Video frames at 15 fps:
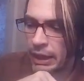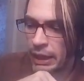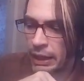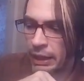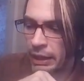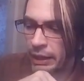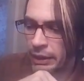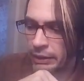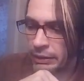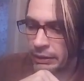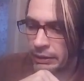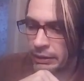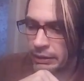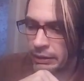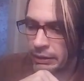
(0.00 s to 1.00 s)
And
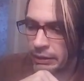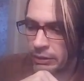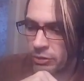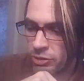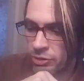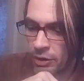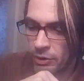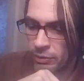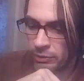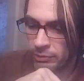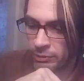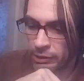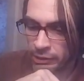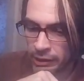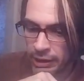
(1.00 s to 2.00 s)
so,
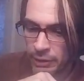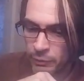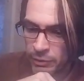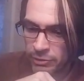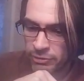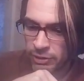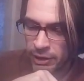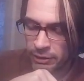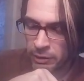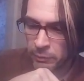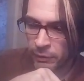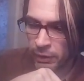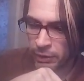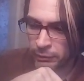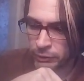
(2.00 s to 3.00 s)
alright, we've done the
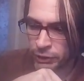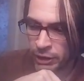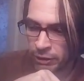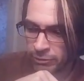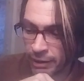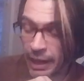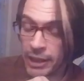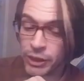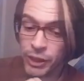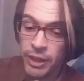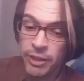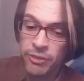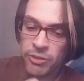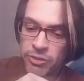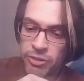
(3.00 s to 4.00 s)
bottom shelf.
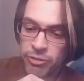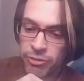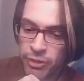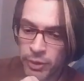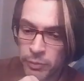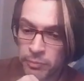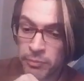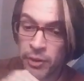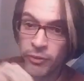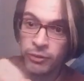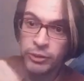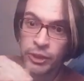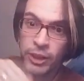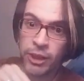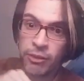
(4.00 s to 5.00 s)
Actually, there's a few
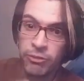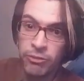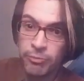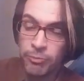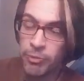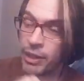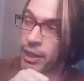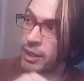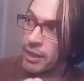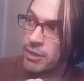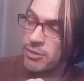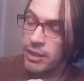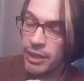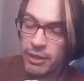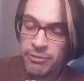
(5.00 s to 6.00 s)
middle shelf brandy
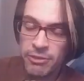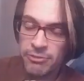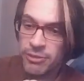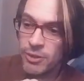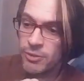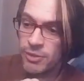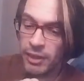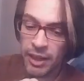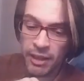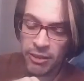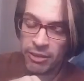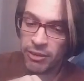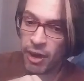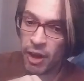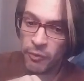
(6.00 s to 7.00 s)
that I reviewed that I
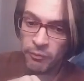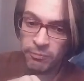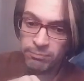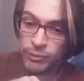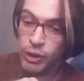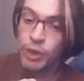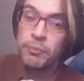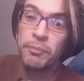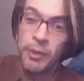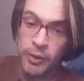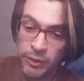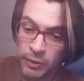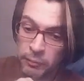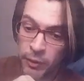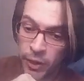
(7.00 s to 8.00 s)
thought should be
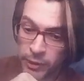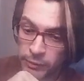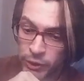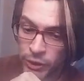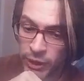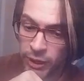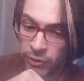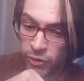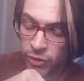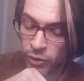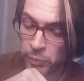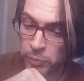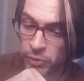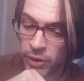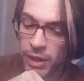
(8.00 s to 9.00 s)
on the bottom shelf. So
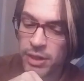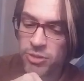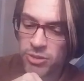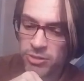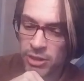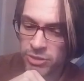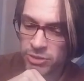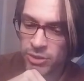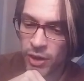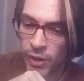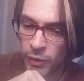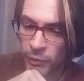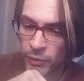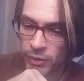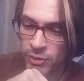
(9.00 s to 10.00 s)
price doesn't
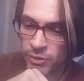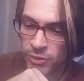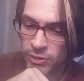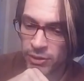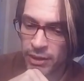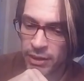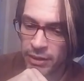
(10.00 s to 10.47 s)
always